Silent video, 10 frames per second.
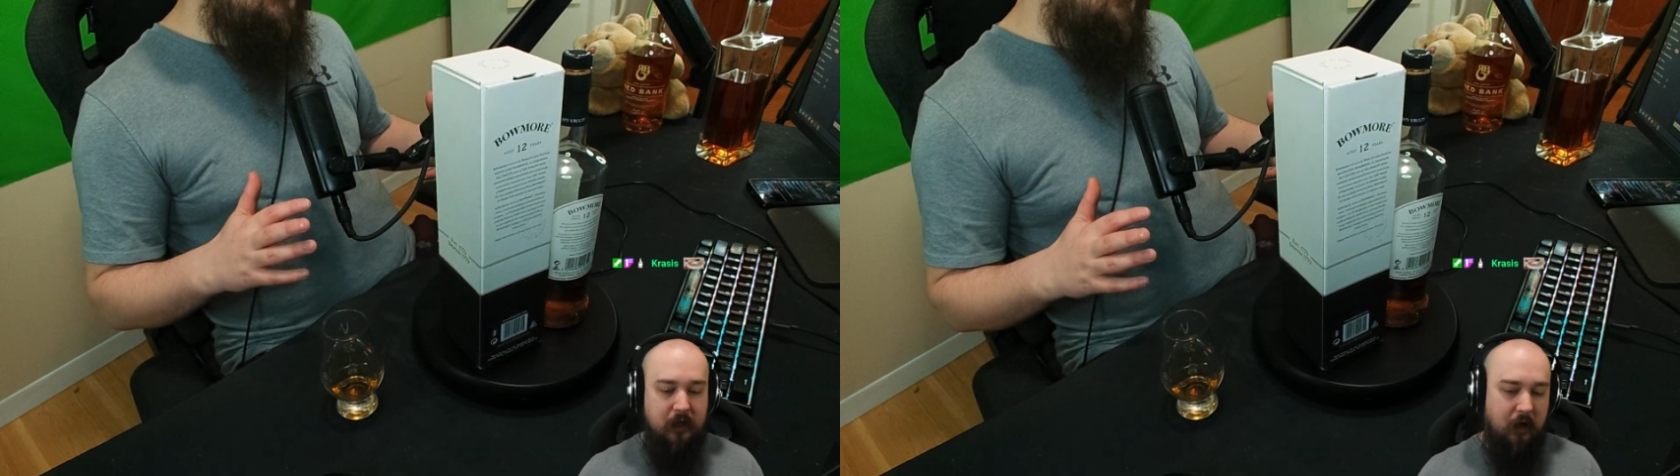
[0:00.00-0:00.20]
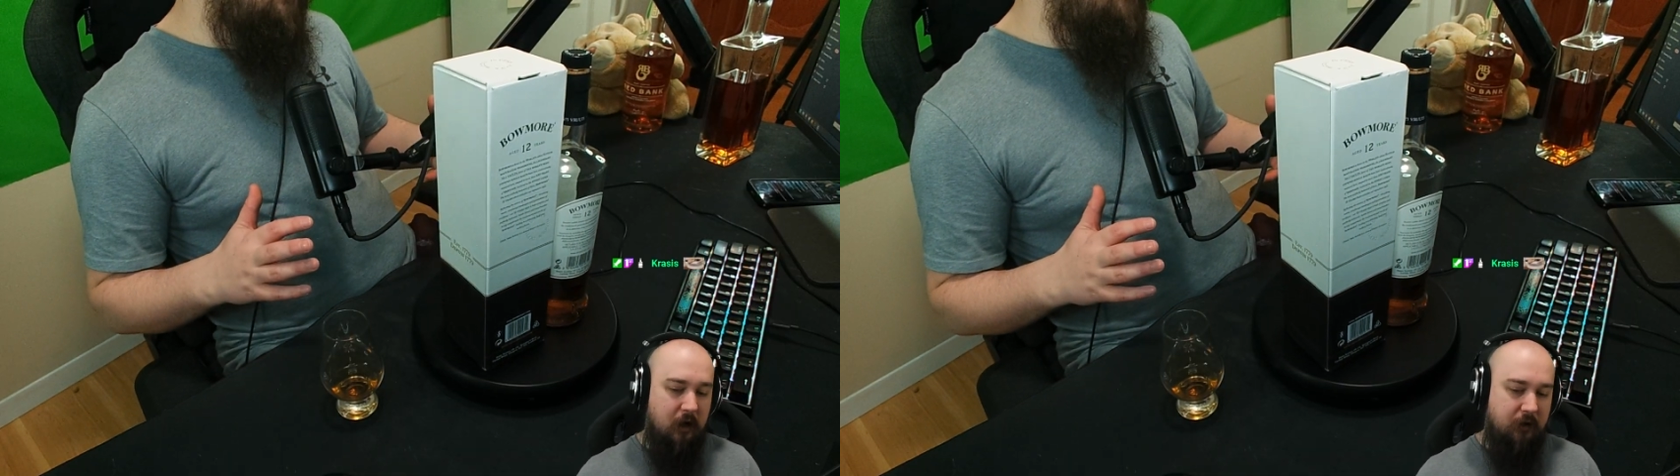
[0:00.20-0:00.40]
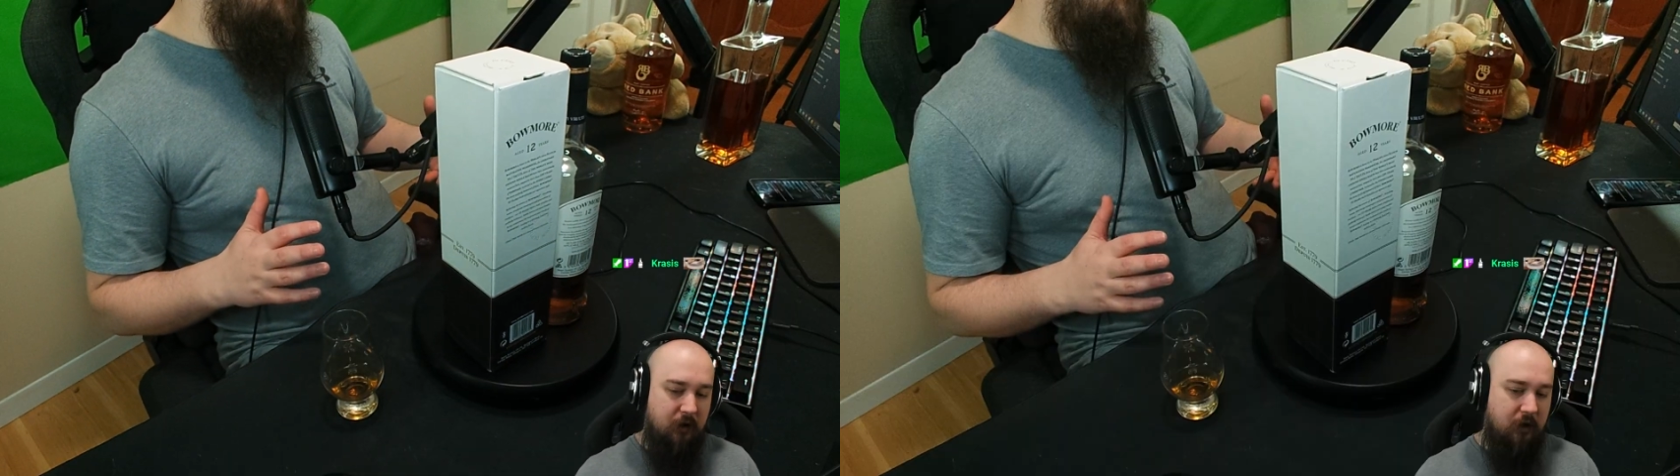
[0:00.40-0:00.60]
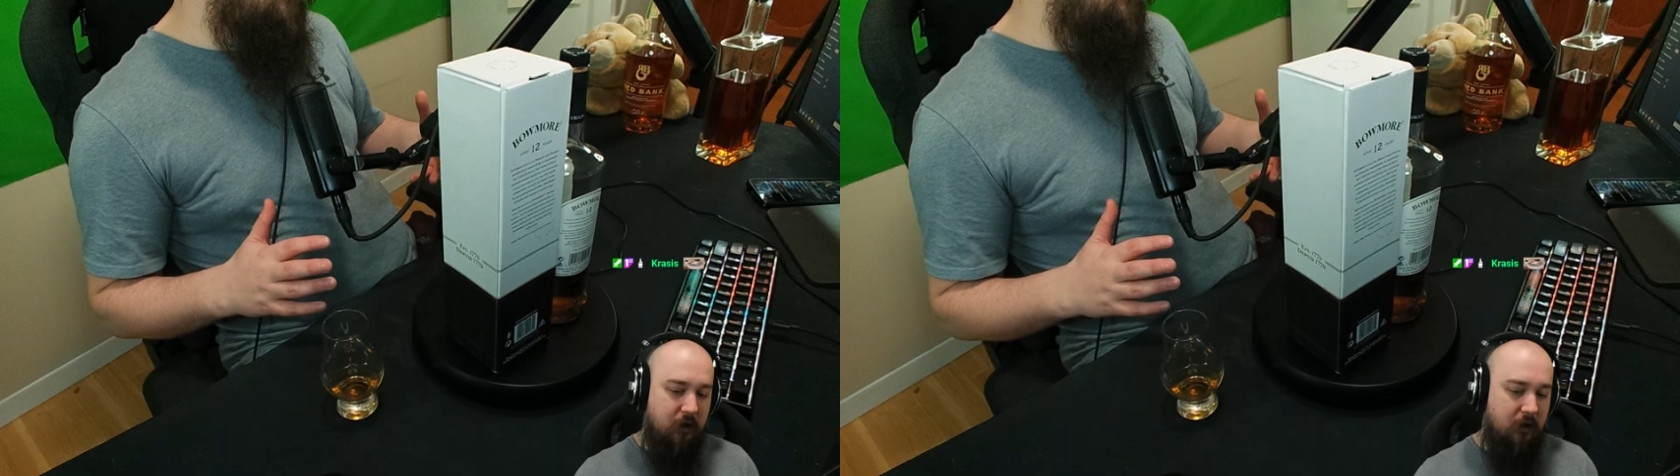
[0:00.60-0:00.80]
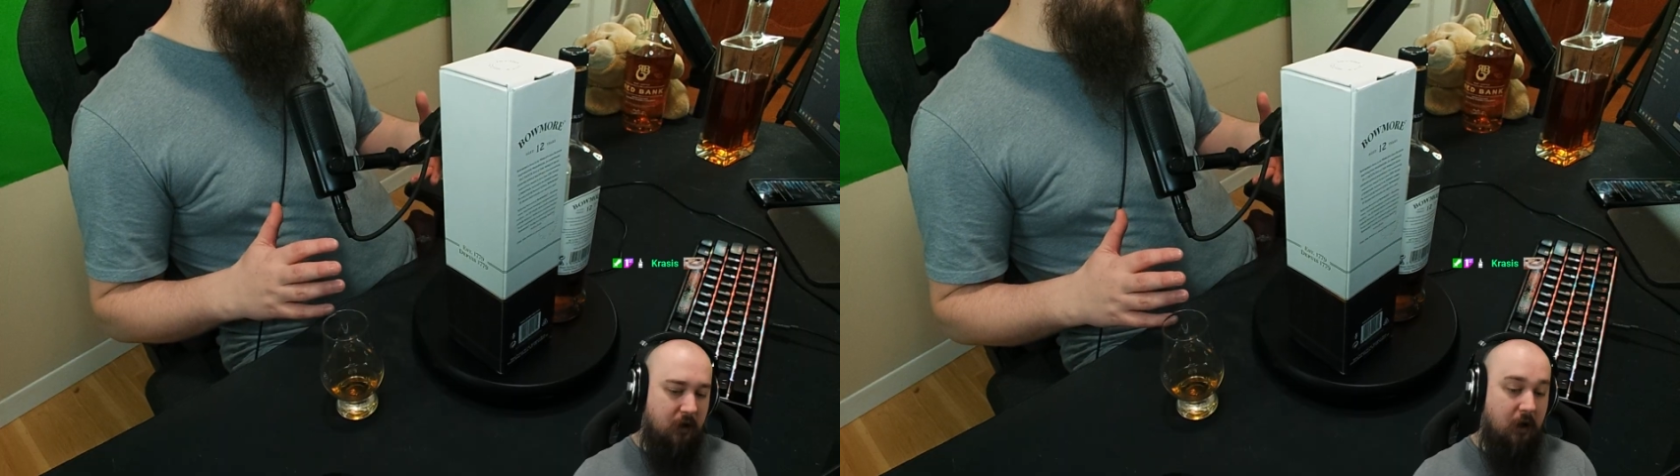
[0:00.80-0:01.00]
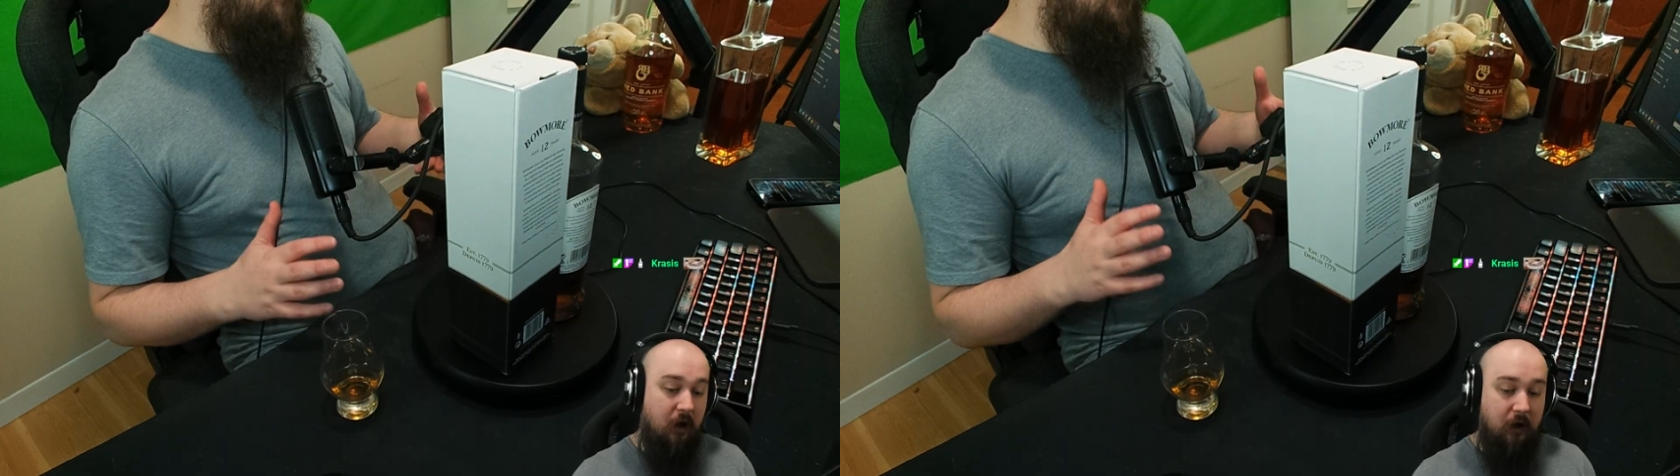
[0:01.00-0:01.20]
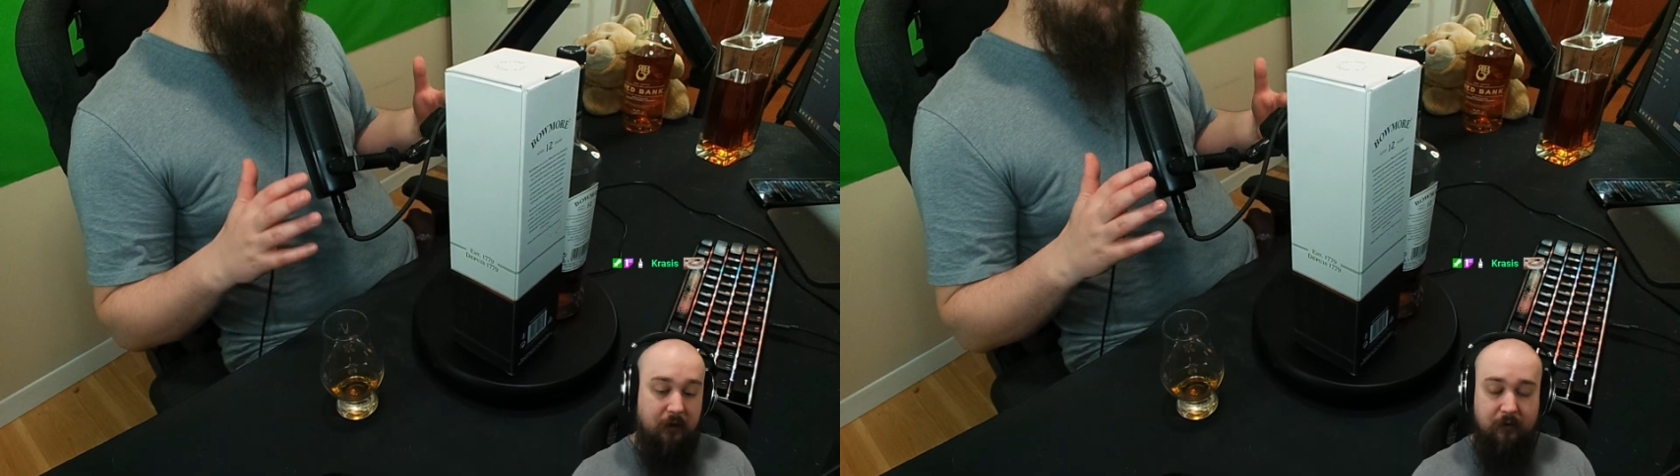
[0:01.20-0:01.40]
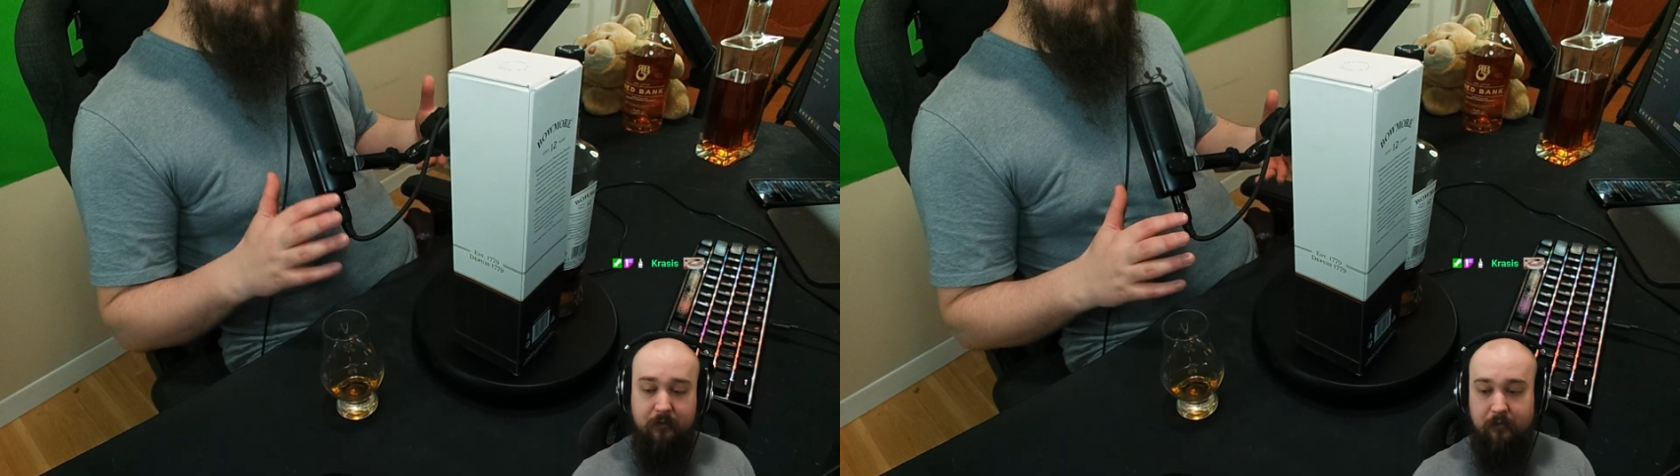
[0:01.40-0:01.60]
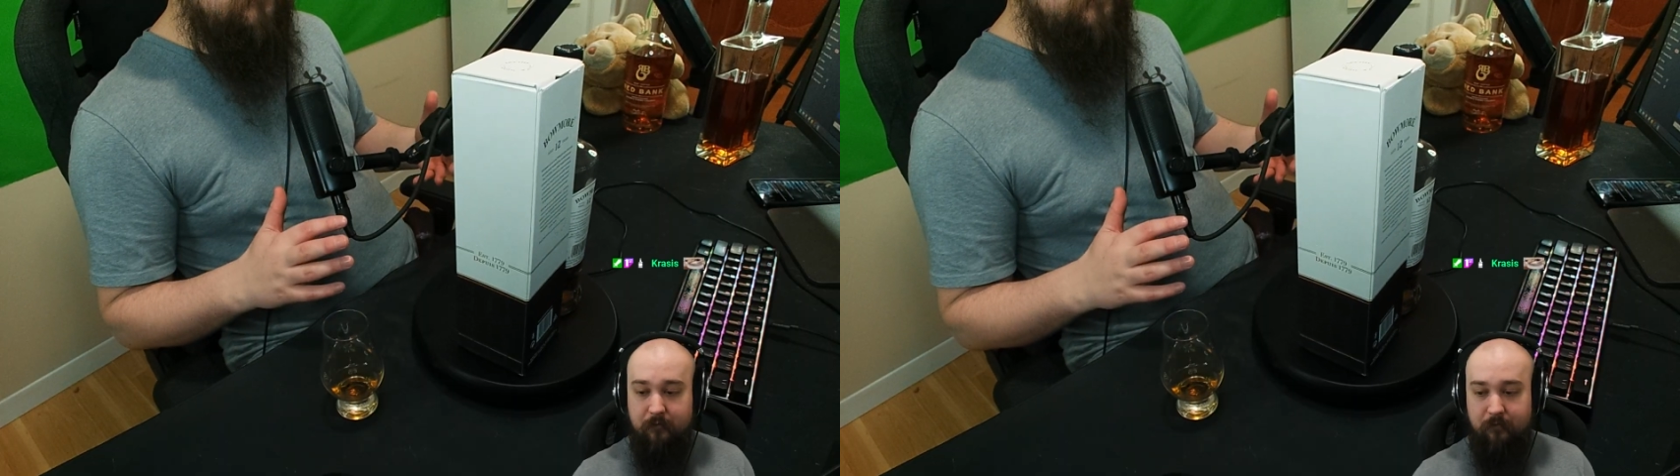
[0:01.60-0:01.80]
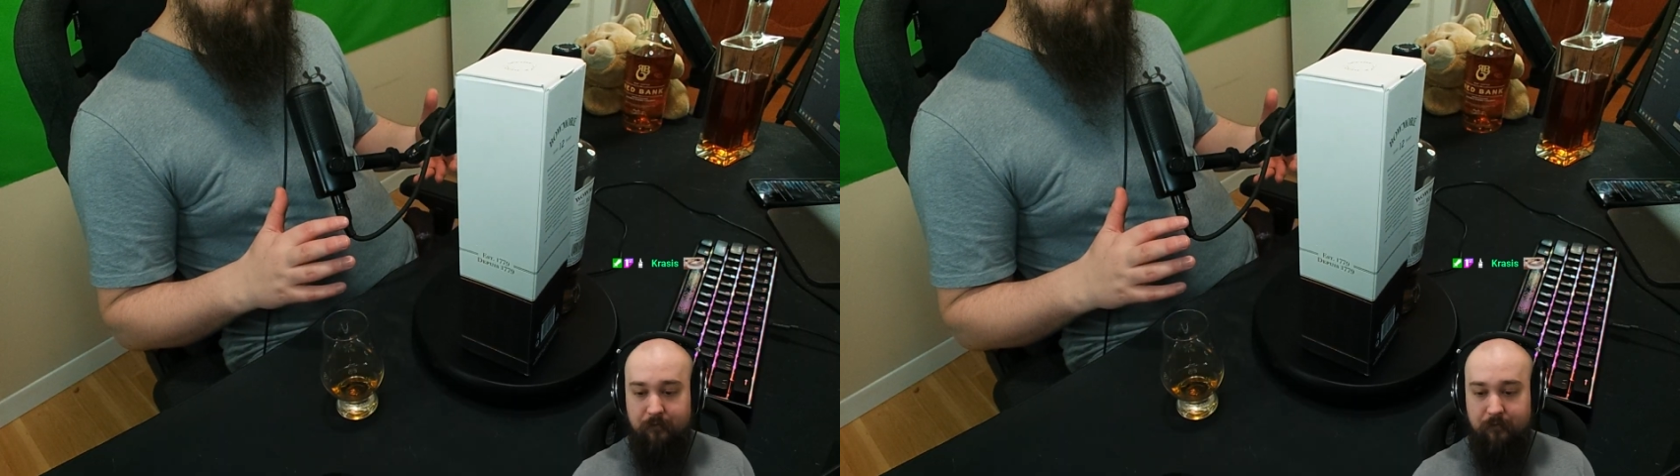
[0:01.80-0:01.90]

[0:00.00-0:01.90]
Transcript: character on